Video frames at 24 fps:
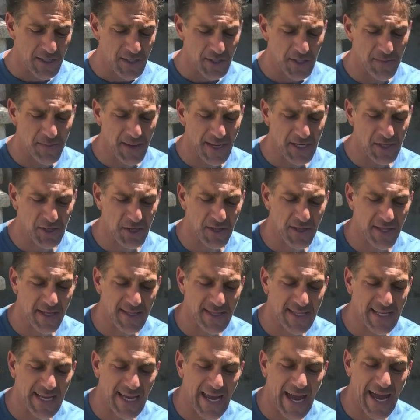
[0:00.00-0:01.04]
to make sure
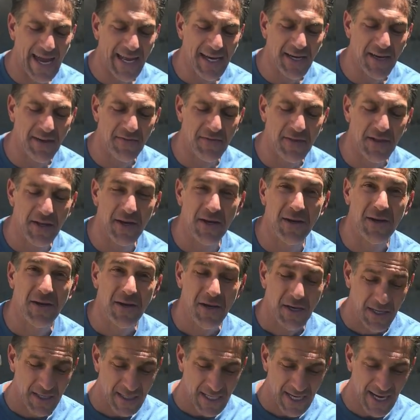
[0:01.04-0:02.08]
that the end of the
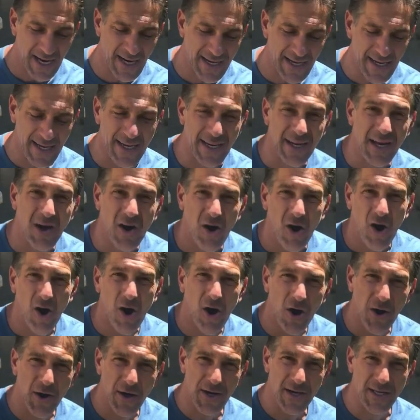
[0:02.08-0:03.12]
cutting
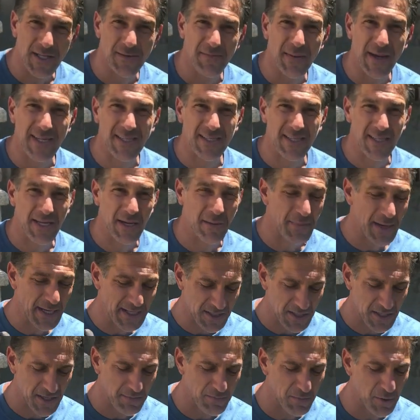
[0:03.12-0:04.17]
hardens basically. It
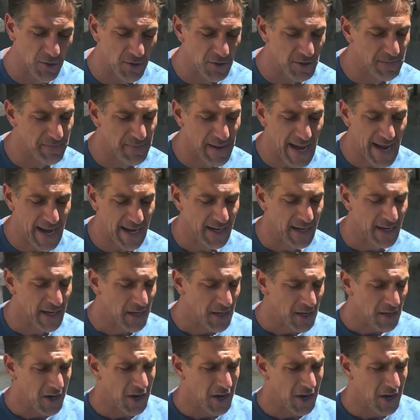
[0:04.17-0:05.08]
basically pulls back.